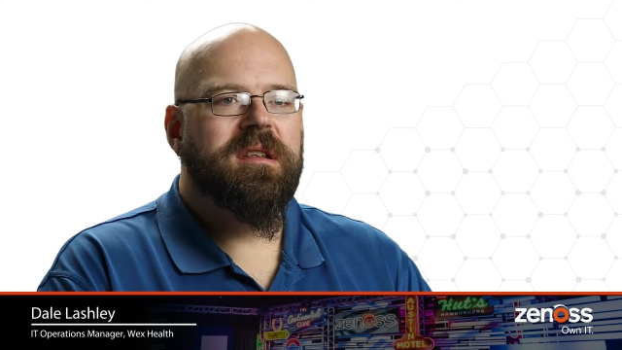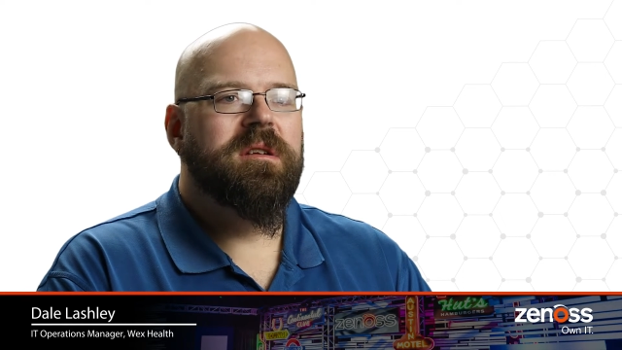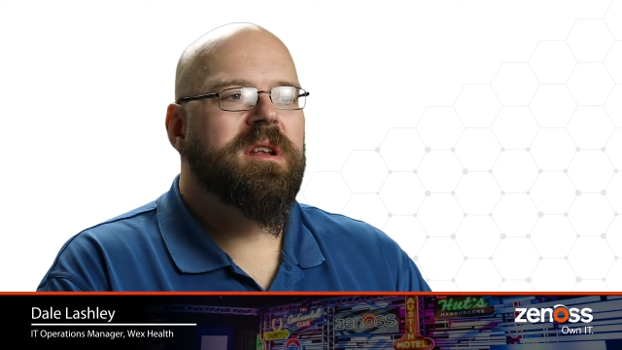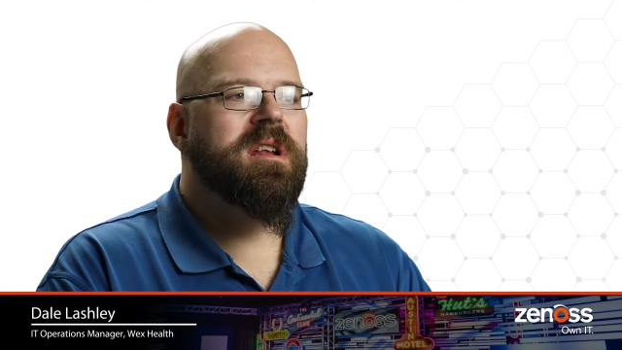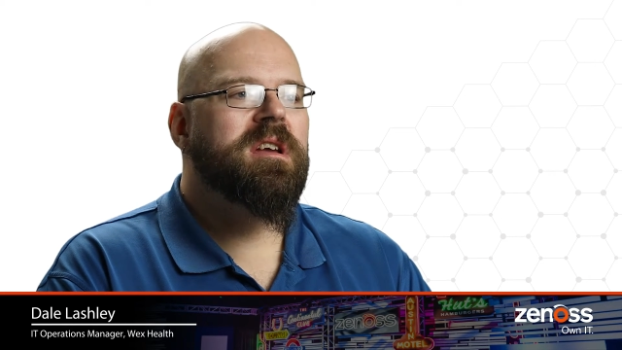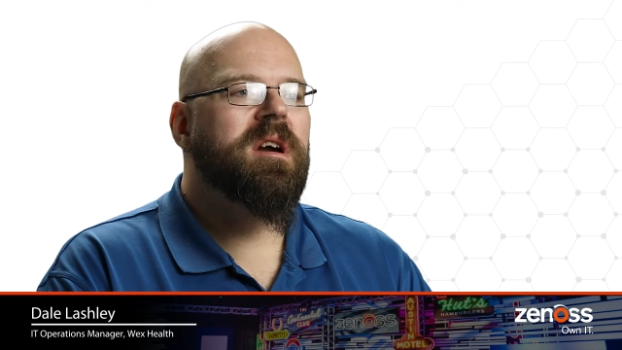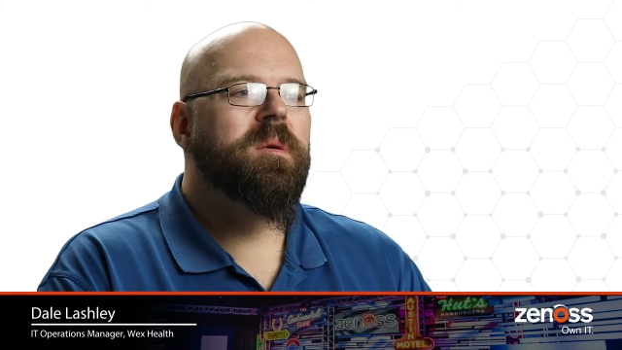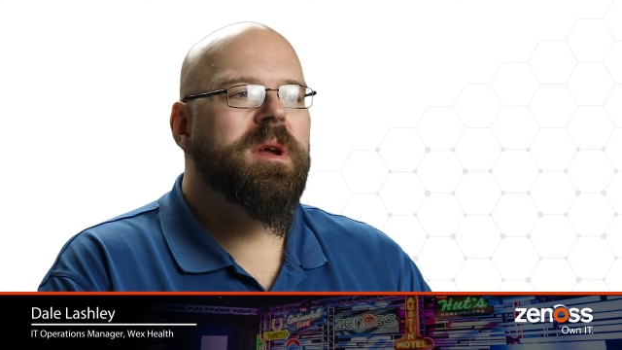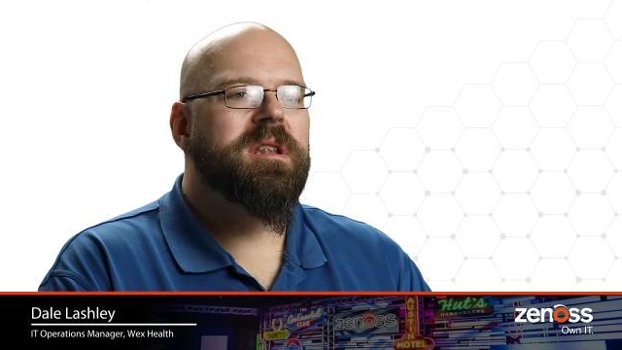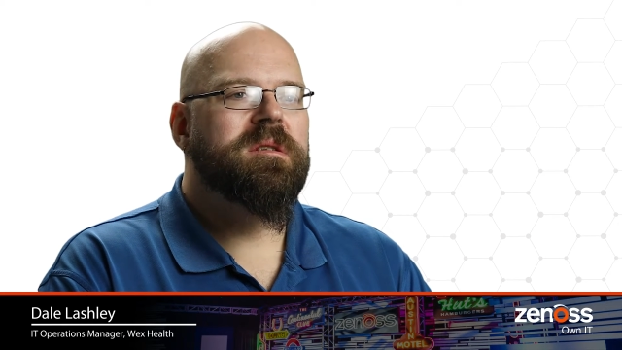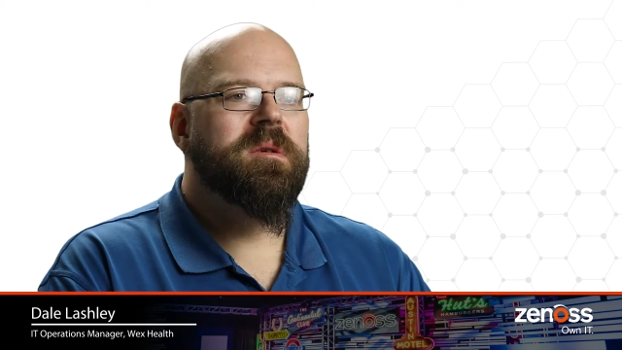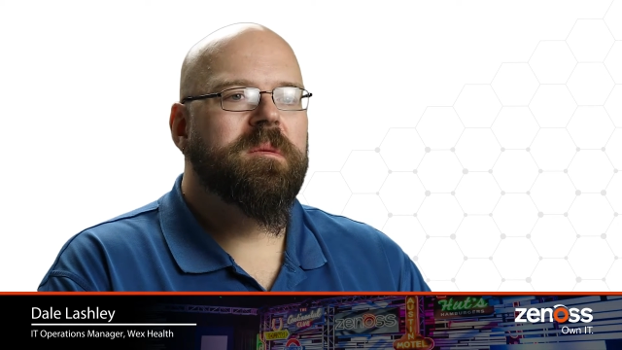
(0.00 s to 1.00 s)
You need to go
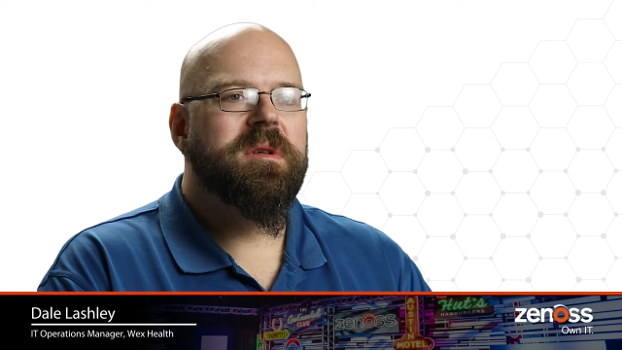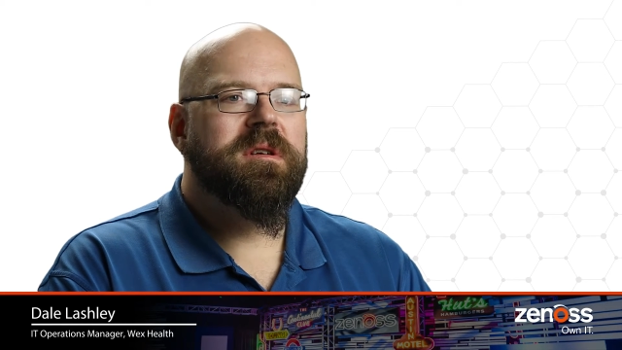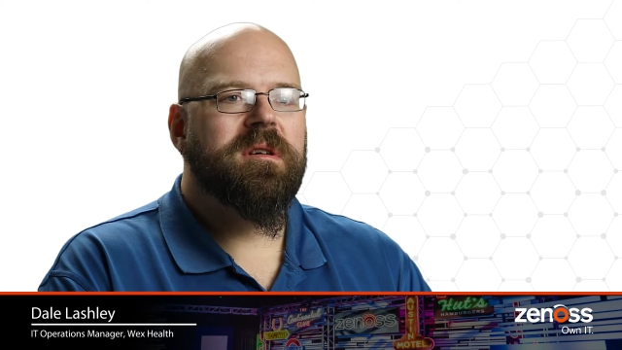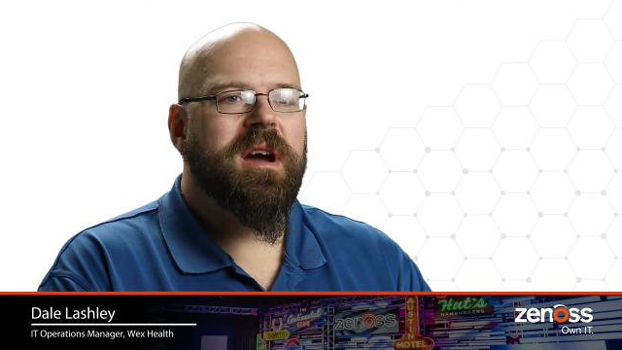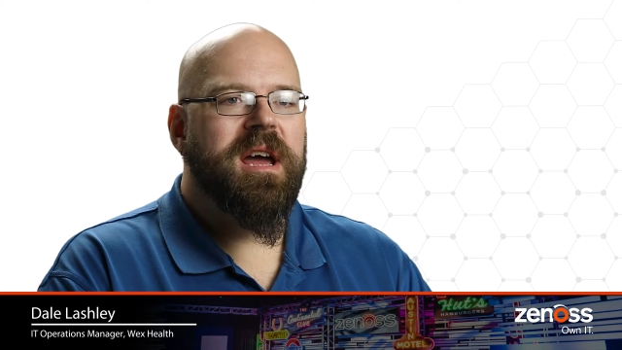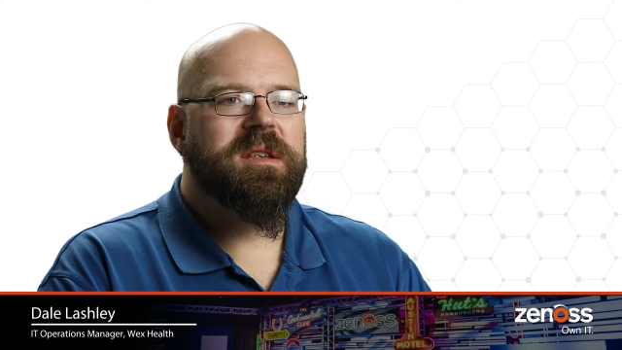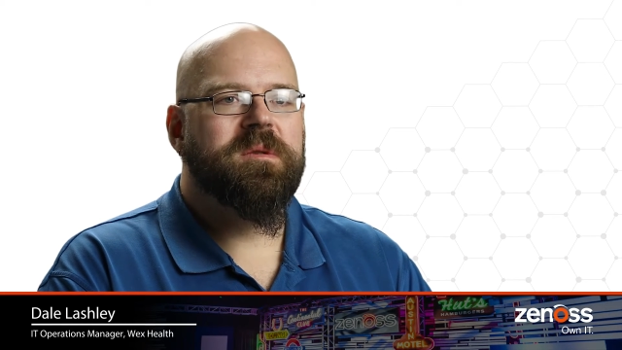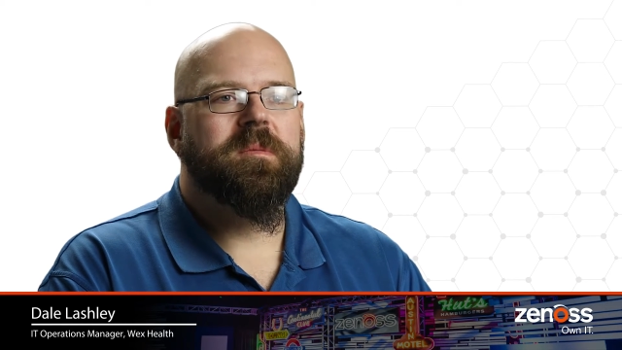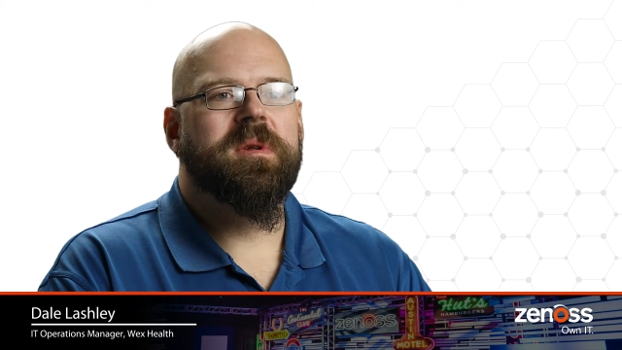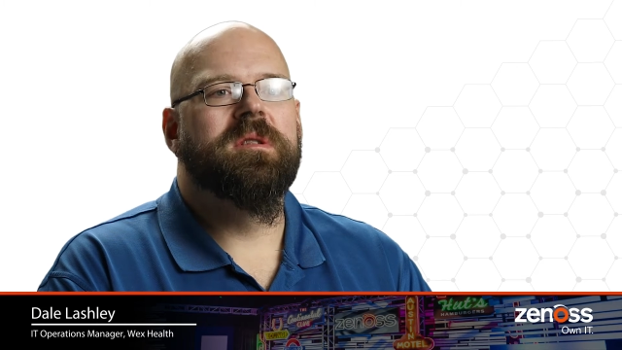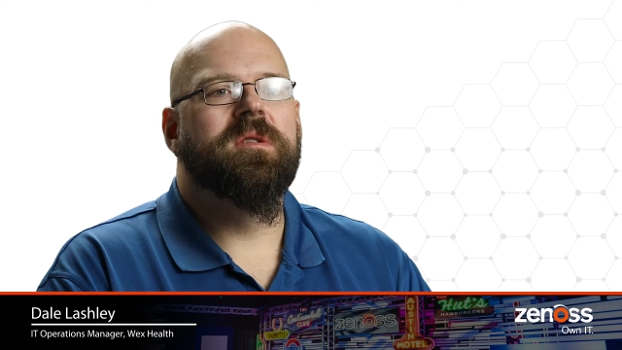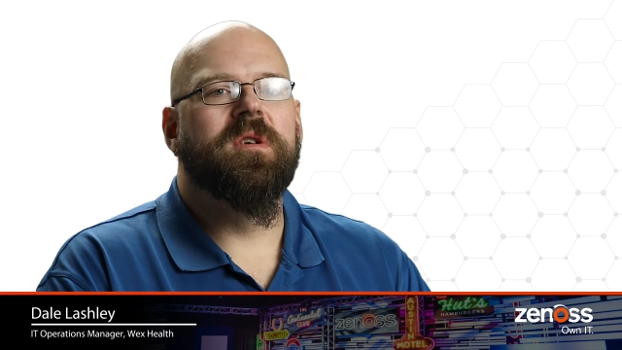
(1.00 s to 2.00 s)
into it with your eyes open,